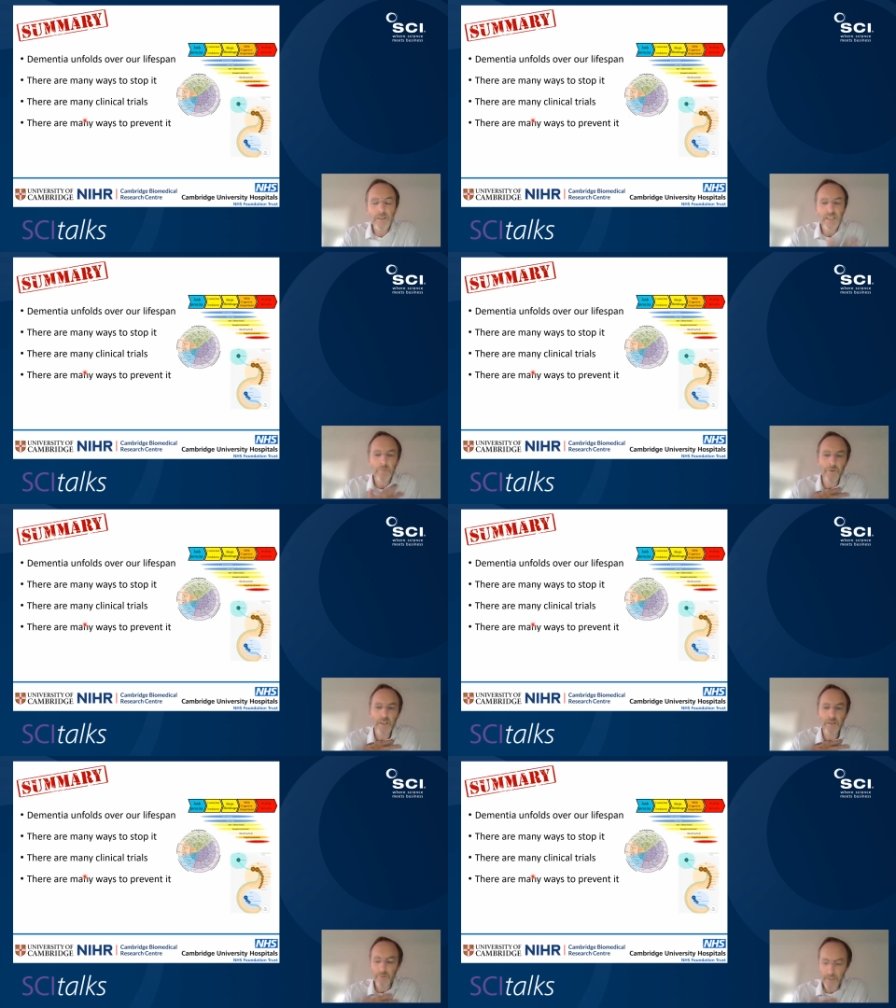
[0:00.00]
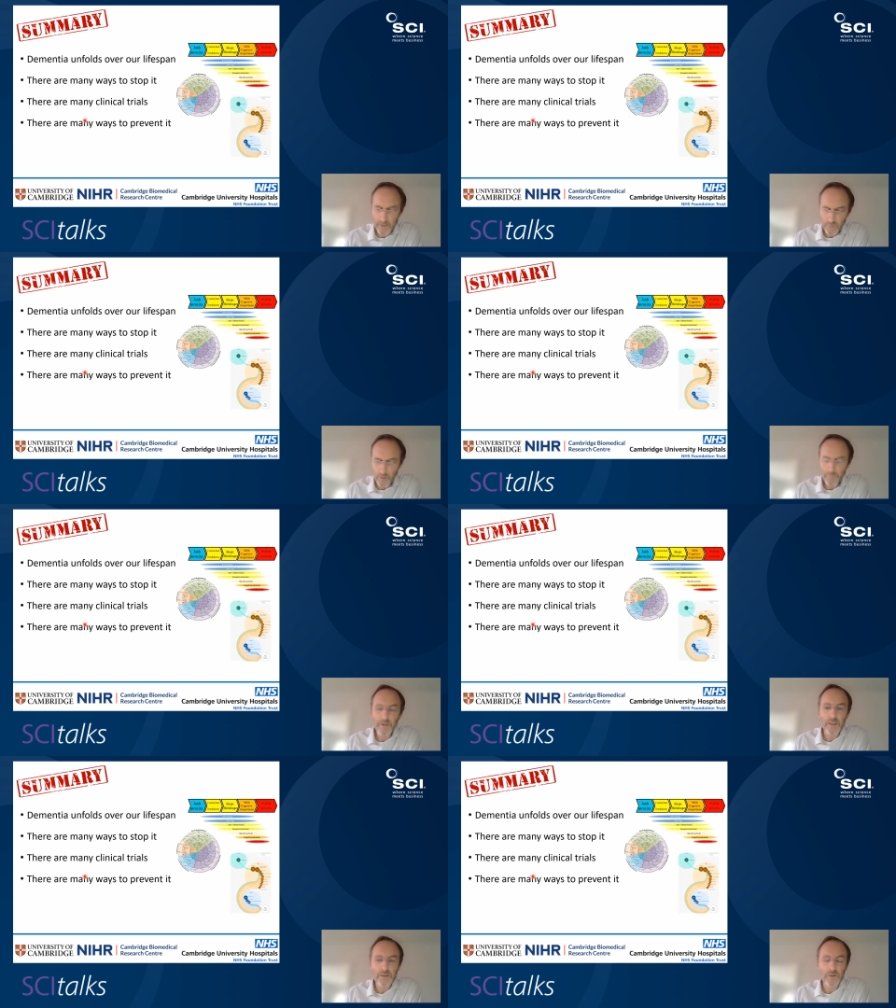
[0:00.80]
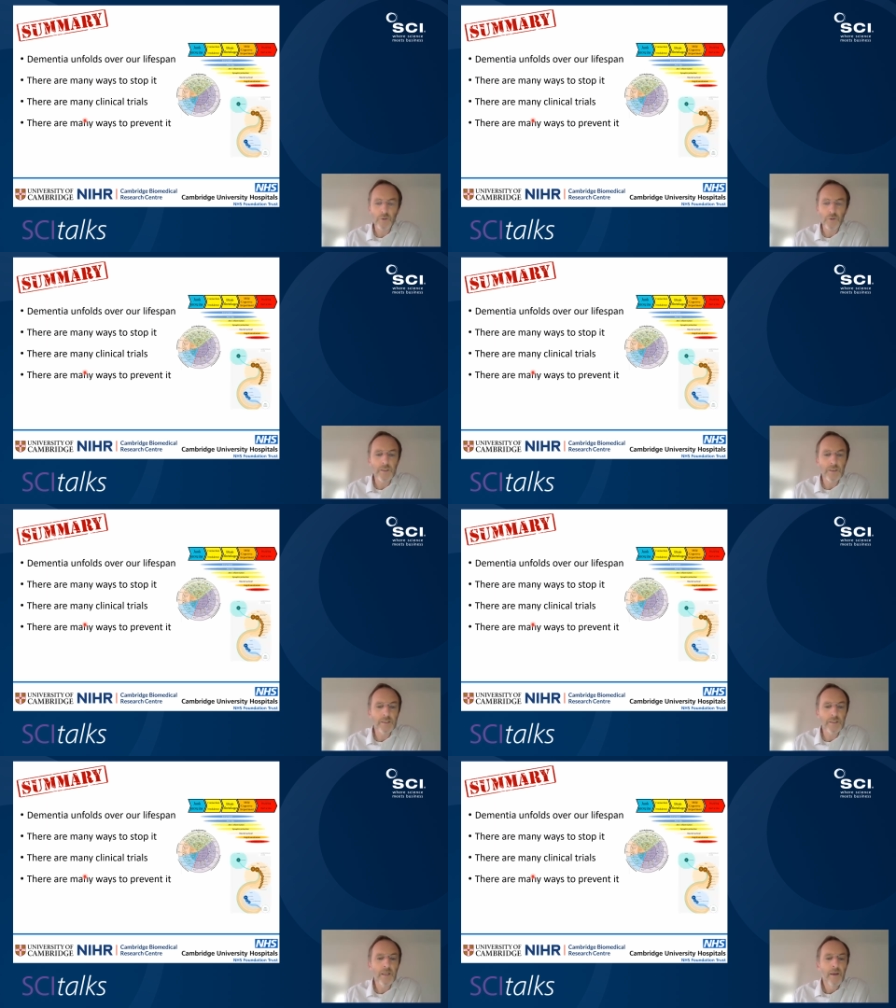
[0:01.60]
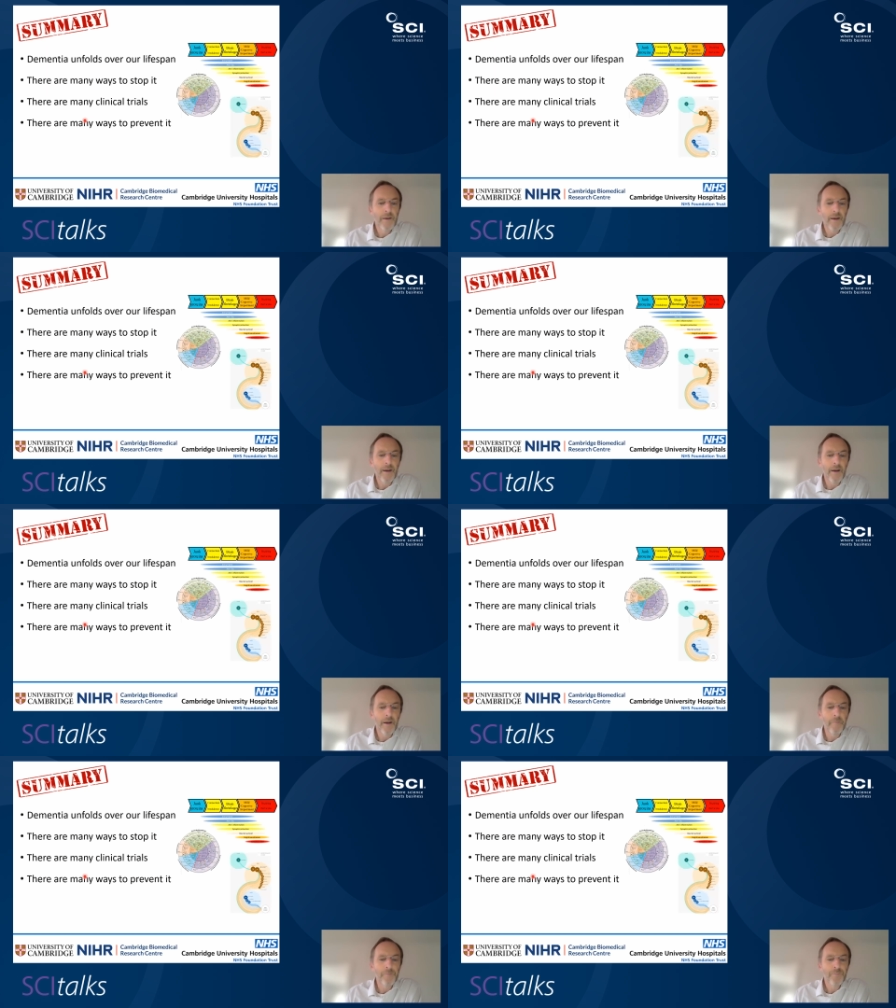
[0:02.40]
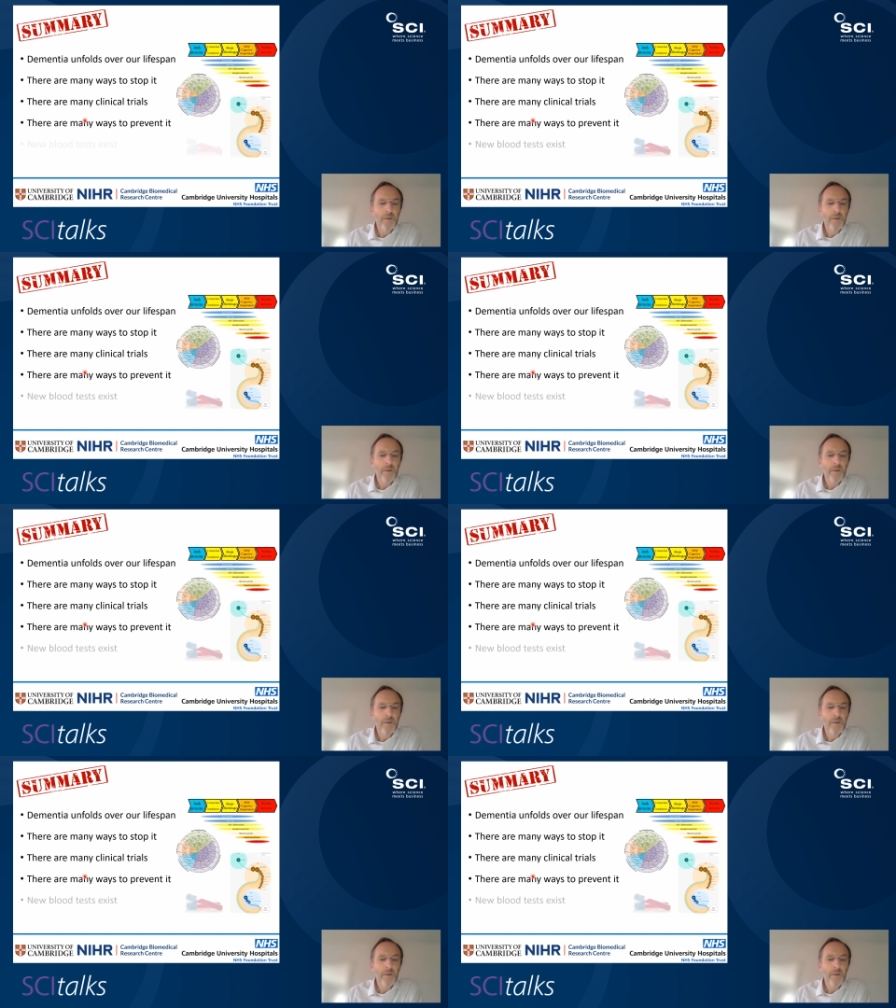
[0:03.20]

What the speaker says: some of which are related to our personal choices. And